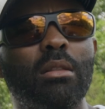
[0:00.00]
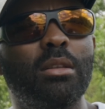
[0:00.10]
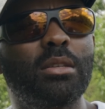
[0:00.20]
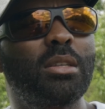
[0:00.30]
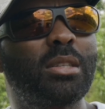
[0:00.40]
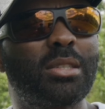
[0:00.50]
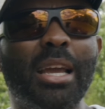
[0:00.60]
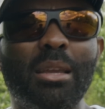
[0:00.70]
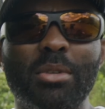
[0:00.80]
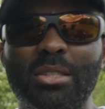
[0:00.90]
this is the
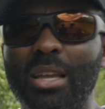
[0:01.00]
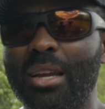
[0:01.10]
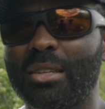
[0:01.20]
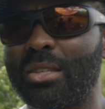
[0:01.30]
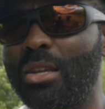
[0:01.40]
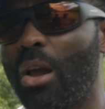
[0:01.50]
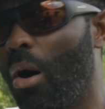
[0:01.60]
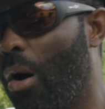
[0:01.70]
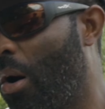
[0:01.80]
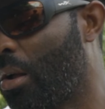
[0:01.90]
second mistake I see
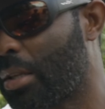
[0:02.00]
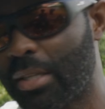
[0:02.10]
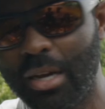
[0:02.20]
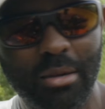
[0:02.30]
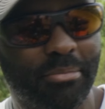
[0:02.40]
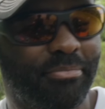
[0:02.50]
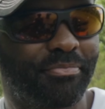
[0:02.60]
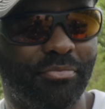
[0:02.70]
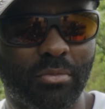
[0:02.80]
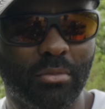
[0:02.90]
all the time,
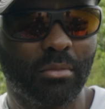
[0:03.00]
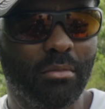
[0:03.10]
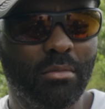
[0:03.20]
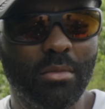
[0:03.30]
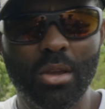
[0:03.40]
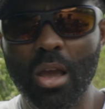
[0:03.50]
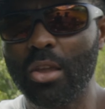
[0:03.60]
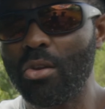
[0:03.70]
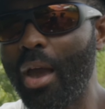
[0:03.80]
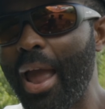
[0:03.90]

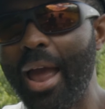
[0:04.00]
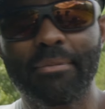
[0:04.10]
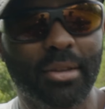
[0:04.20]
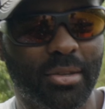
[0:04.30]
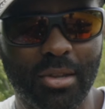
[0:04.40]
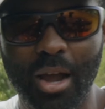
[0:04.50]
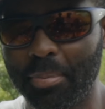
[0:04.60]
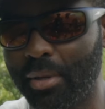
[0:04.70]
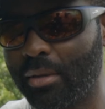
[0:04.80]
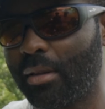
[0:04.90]
and you have to stop it.